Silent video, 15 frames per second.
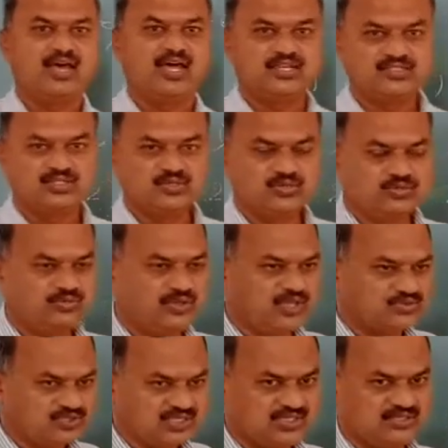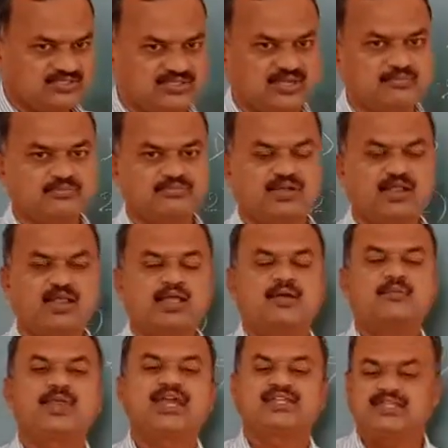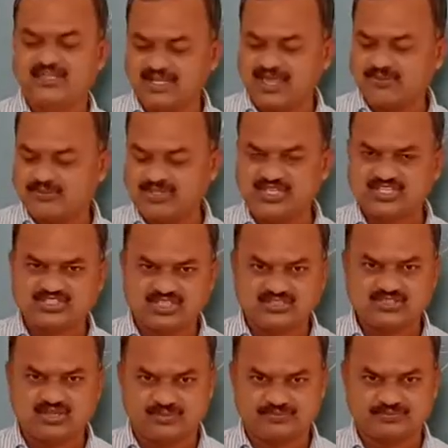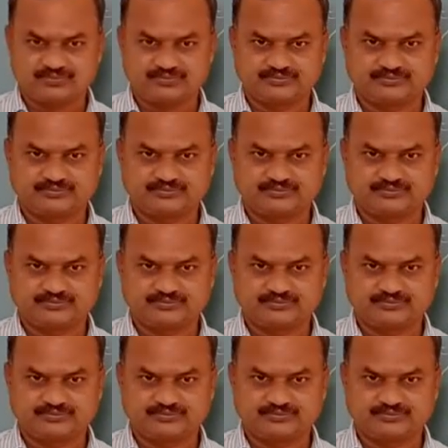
Also, we have seen some practical applications of